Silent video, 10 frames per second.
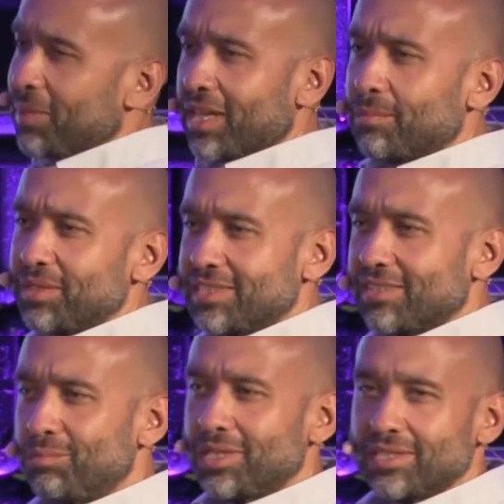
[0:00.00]
my companies
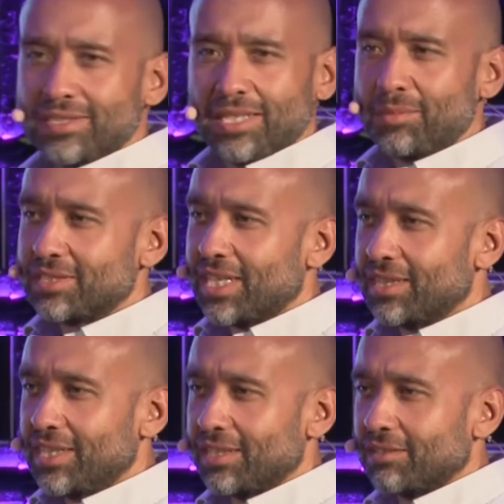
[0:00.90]
have been the same
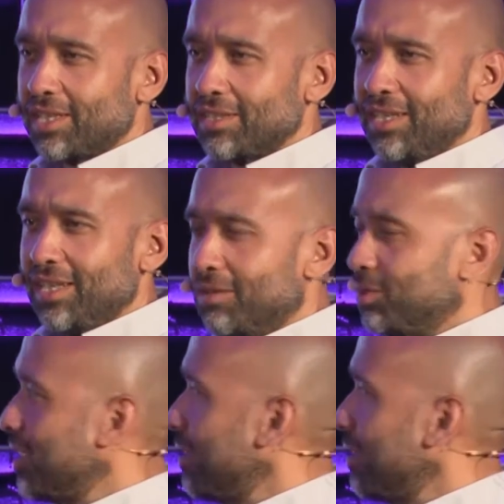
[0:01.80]
exact thing, right? Which